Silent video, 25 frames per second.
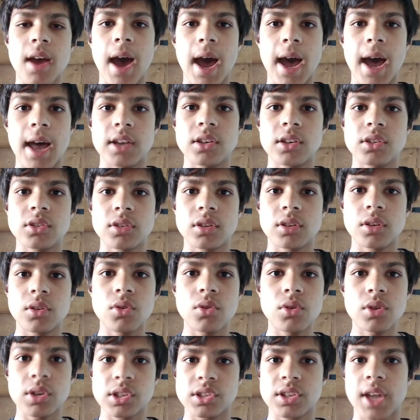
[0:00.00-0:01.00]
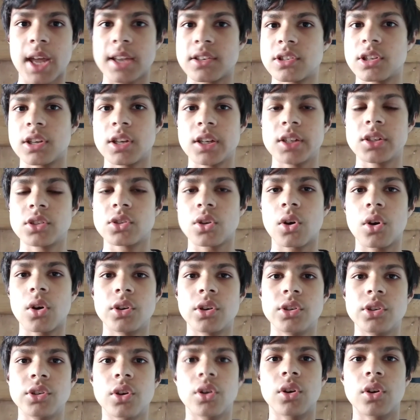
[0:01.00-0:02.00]
and all the settings
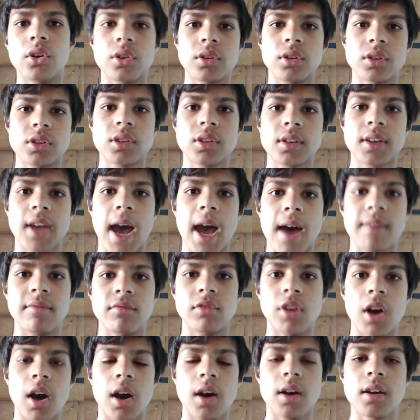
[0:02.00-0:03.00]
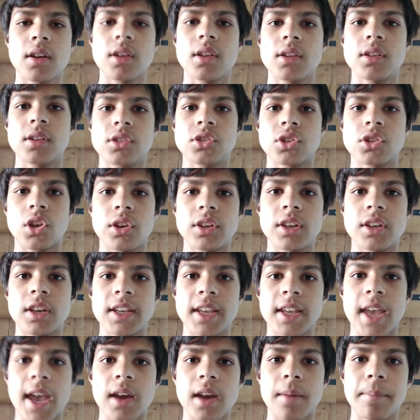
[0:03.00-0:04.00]
on your camera, so you
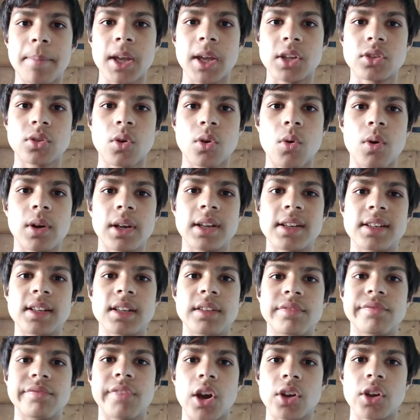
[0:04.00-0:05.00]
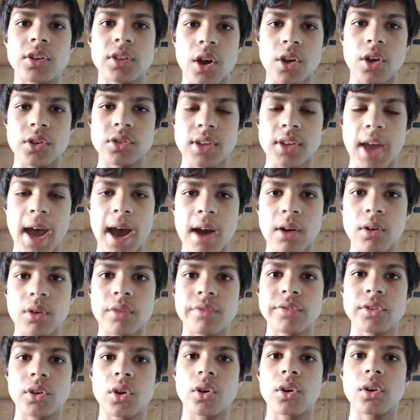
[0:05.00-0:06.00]
can get the best quality photos out
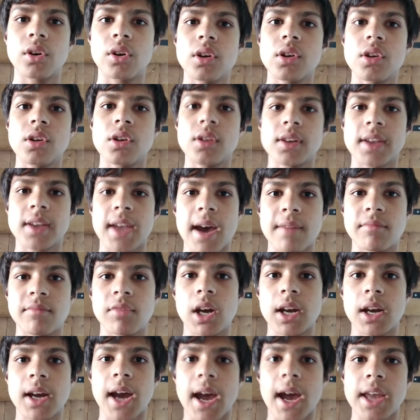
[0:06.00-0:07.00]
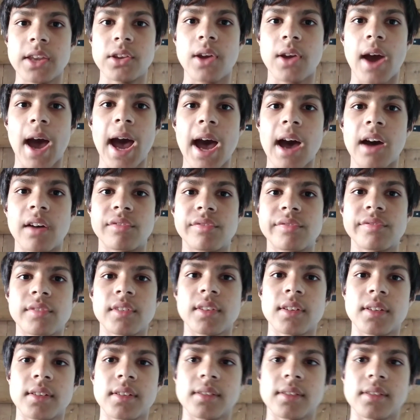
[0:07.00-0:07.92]
of your camera that you have.